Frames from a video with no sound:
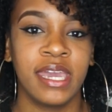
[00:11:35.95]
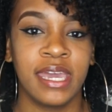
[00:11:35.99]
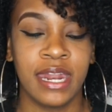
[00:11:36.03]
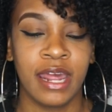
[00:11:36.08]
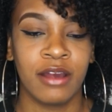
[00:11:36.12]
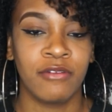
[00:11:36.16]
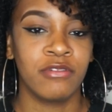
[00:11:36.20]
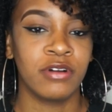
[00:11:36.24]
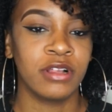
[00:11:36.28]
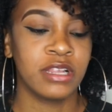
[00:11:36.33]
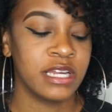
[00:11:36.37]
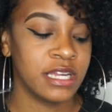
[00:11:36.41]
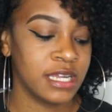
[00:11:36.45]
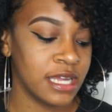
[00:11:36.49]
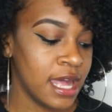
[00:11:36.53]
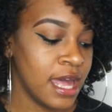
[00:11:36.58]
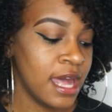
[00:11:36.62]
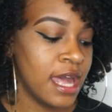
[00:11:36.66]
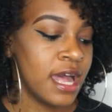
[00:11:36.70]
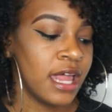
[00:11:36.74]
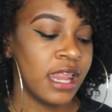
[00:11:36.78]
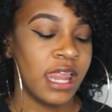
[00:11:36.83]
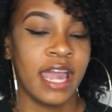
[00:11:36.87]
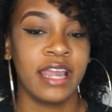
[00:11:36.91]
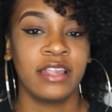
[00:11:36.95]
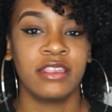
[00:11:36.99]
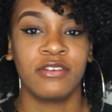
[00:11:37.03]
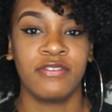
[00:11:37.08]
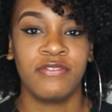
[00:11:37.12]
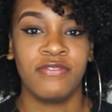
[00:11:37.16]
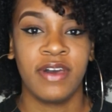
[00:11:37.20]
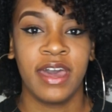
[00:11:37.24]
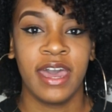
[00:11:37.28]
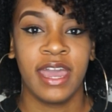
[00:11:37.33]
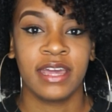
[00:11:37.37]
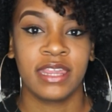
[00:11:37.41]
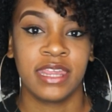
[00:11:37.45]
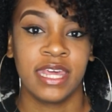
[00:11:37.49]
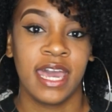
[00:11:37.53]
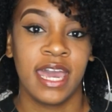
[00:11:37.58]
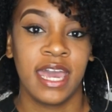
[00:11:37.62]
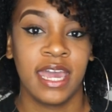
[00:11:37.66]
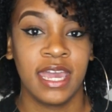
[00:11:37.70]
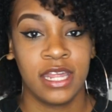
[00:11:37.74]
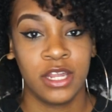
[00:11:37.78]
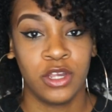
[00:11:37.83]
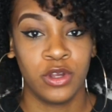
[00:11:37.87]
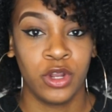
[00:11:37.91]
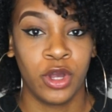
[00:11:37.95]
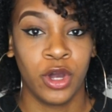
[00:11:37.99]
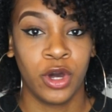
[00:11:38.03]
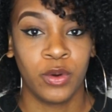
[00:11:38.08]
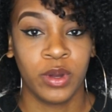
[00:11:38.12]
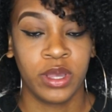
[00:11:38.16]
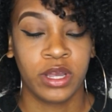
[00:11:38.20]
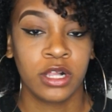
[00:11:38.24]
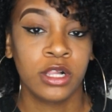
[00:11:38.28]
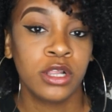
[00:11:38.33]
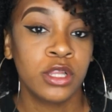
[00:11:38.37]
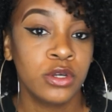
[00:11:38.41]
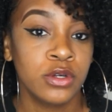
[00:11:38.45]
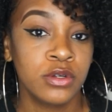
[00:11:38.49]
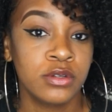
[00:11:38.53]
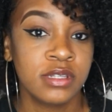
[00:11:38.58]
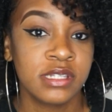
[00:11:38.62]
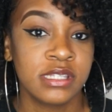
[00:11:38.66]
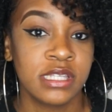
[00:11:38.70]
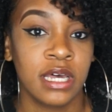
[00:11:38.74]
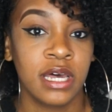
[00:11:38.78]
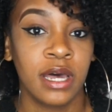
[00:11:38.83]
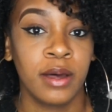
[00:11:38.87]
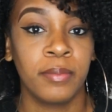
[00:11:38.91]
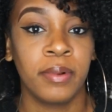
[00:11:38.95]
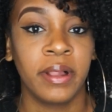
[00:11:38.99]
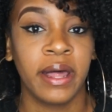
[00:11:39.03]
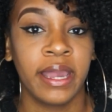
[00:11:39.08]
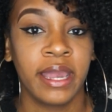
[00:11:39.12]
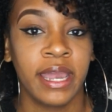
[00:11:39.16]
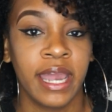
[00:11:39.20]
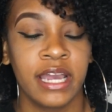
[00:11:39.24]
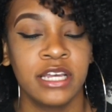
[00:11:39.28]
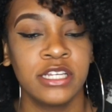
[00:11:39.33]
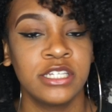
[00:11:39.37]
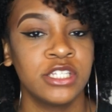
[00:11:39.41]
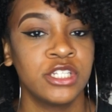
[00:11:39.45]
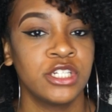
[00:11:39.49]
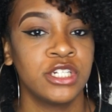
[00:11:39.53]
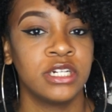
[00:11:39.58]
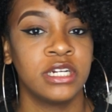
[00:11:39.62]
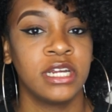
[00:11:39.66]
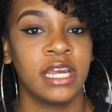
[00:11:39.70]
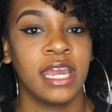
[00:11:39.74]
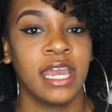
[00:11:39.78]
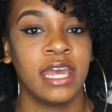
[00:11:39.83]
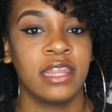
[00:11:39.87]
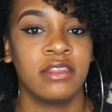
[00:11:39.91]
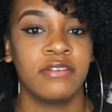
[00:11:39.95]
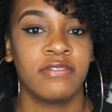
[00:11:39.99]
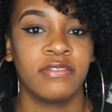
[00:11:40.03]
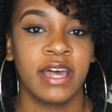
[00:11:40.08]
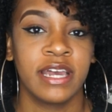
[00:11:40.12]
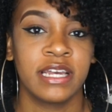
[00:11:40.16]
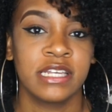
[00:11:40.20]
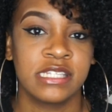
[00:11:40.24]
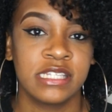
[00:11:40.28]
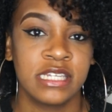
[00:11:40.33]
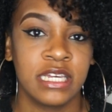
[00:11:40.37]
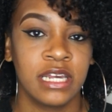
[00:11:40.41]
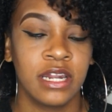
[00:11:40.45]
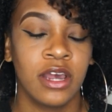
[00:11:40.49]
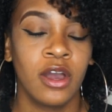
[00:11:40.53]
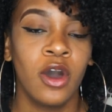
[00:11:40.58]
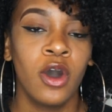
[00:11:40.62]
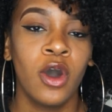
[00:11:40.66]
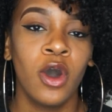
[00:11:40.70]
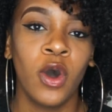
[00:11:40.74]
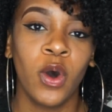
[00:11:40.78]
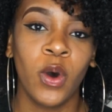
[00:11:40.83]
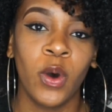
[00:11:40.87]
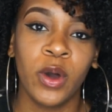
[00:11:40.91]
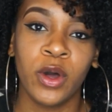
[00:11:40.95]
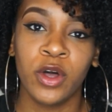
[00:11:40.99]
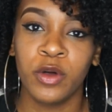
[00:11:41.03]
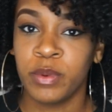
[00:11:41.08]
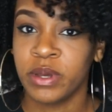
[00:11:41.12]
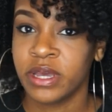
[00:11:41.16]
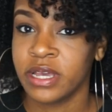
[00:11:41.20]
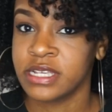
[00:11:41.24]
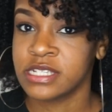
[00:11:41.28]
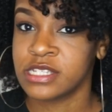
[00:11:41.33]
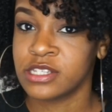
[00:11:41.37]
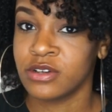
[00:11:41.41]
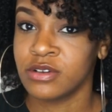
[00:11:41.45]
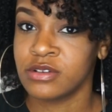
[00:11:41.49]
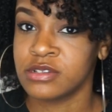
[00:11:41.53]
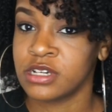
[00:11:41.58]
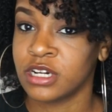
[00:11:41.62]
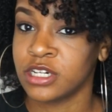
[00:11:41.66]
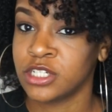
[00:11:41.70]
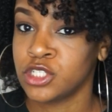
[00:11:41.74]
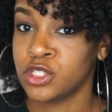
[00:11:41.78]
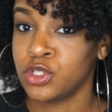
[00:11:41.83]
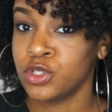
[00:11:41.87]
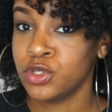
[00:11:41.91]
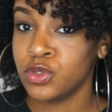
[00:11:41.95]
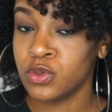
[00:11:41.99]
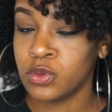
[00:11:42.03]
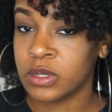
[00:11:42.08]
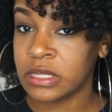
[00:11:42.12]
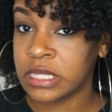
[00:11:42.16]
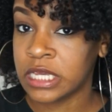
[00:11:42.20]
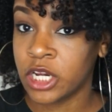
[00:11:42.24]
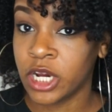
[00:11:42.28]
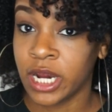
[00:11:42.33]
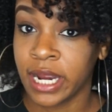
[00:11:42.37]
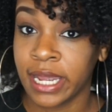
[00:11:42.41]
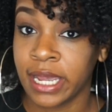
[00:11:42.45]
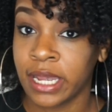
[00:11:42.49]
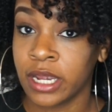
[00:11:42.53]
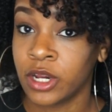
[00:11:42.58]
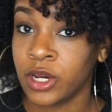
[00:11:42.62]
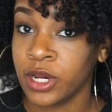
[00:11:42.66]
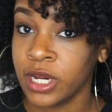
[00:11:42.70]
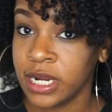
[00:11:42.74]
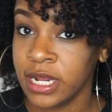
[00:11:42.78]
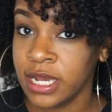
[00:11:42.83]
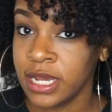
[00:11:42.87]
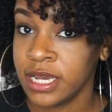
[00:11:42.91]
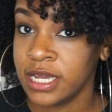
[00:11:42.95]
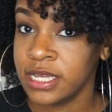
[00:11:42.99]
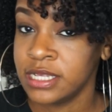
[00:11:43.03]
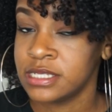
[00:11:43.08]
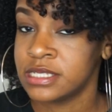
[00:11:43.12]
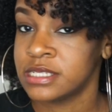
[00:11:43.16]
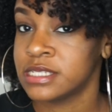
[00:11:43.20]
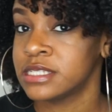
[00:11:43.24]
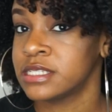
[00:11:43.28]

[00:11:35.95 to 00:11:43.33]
And I really like the fact that it, you know, includes the black castor and the flaxseed oil, because those are two really great ingredients.